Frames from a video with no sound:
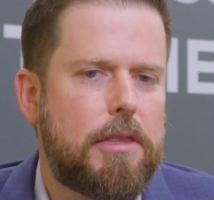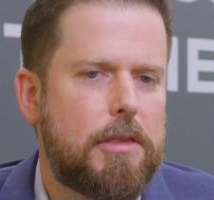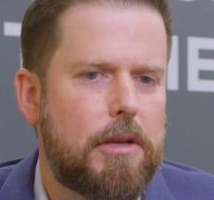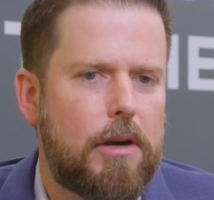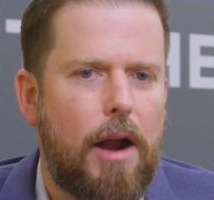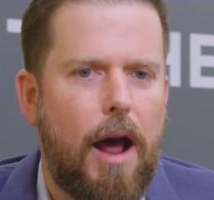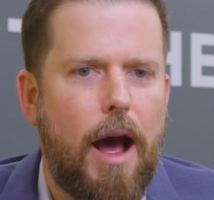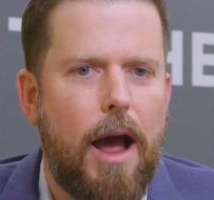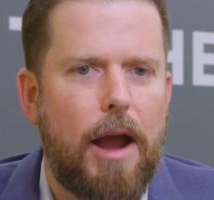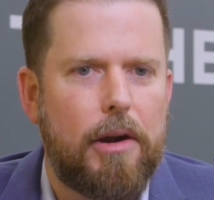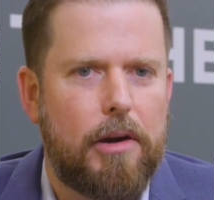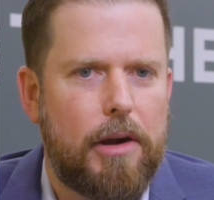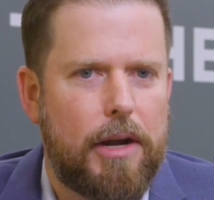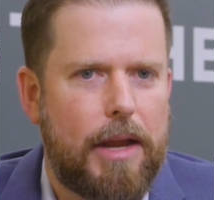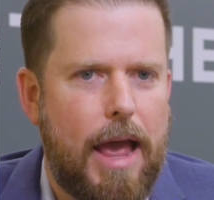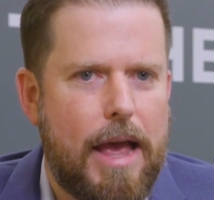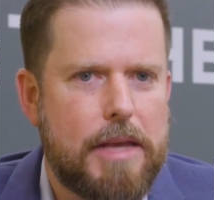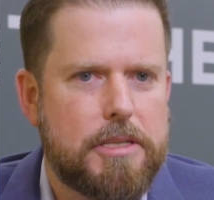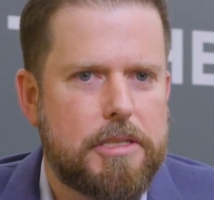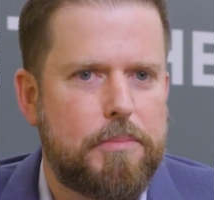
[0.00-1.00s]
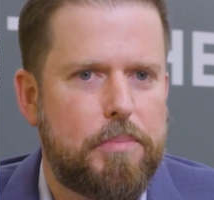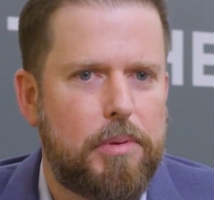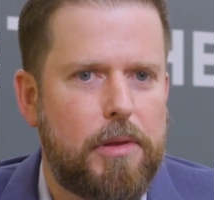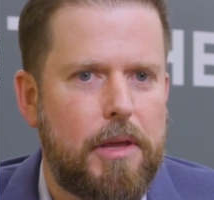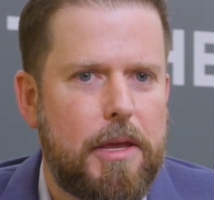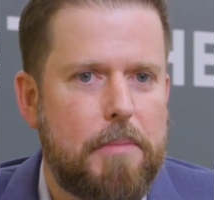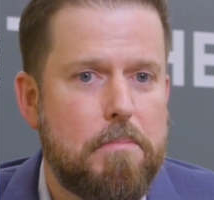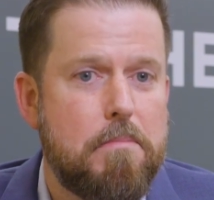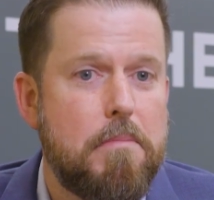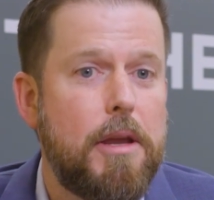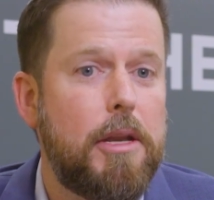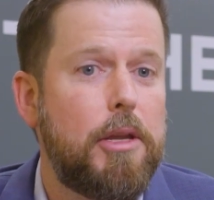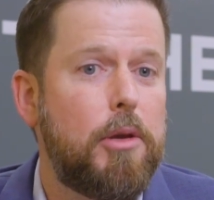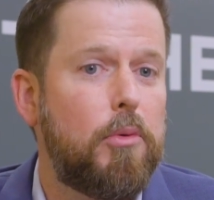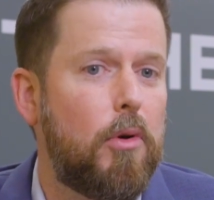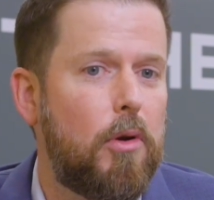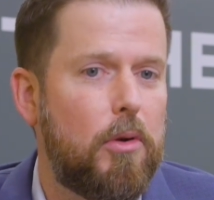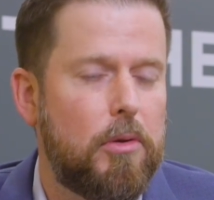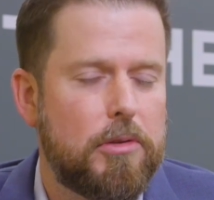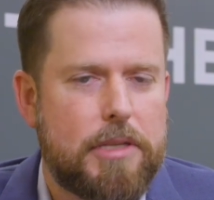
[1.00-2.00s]
that they're hiring has to play many
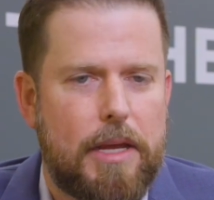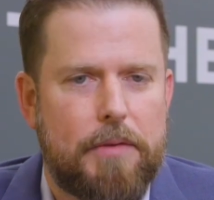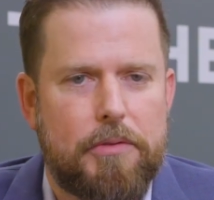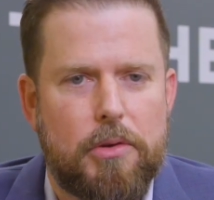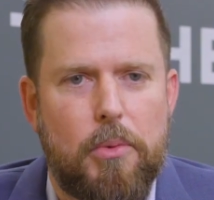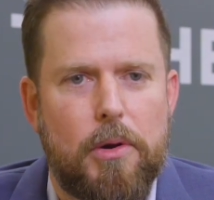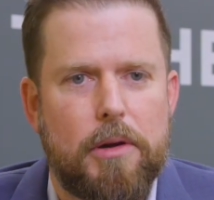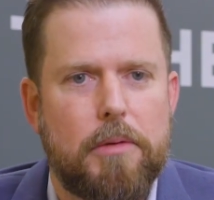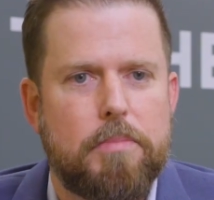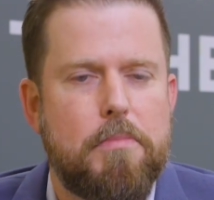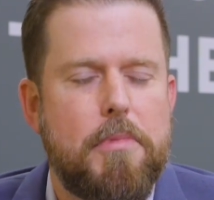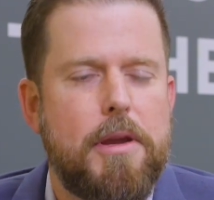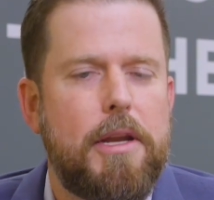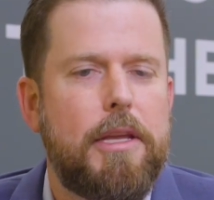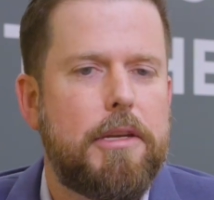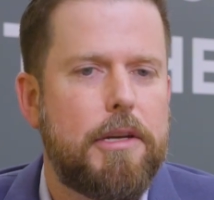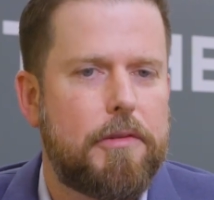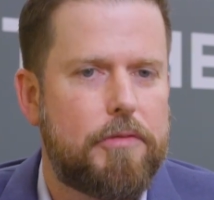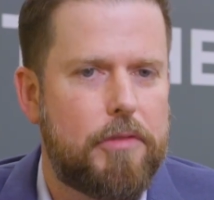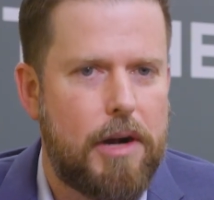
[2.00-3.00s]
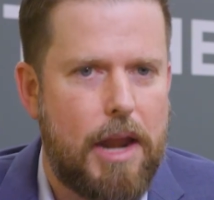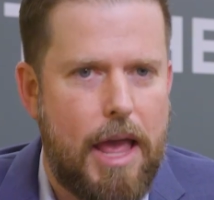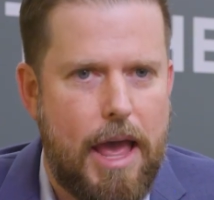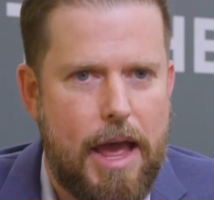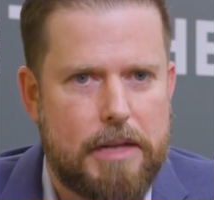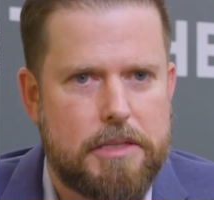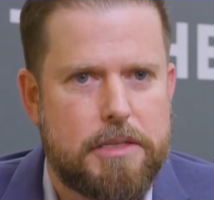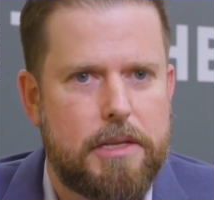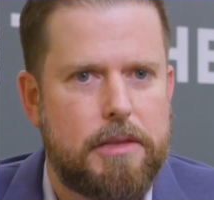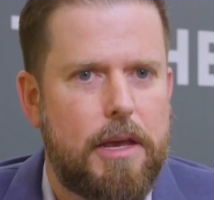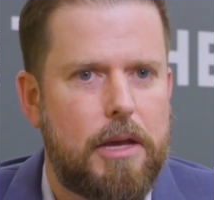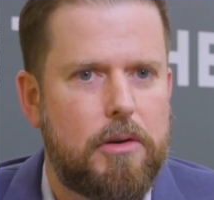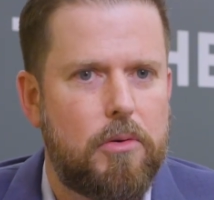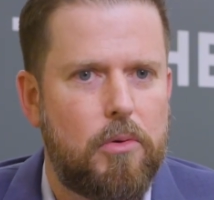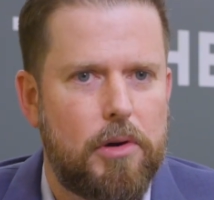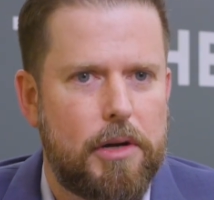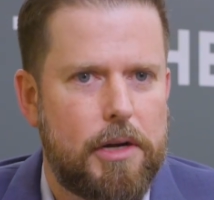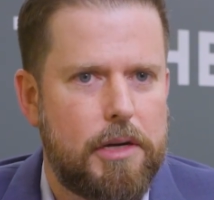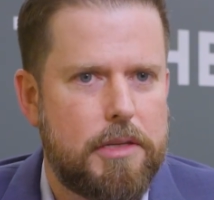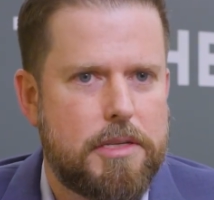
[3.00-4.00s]
roles. They have to wear many different hats in that
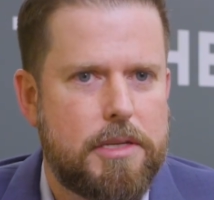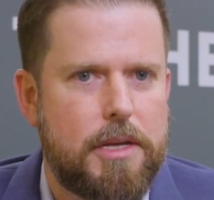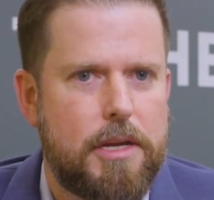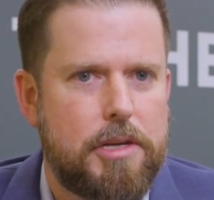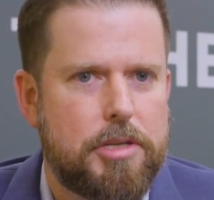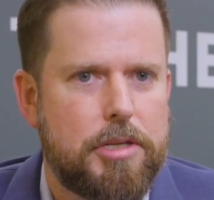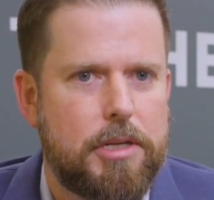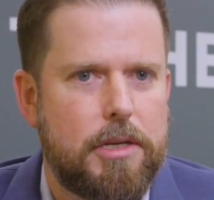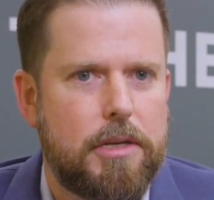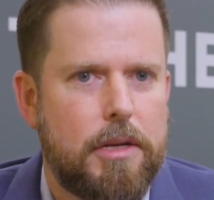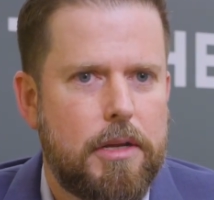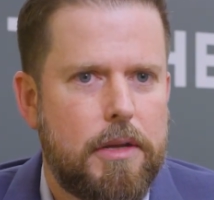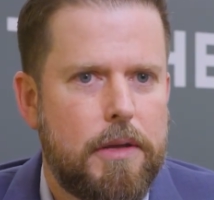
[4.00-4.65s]
organization.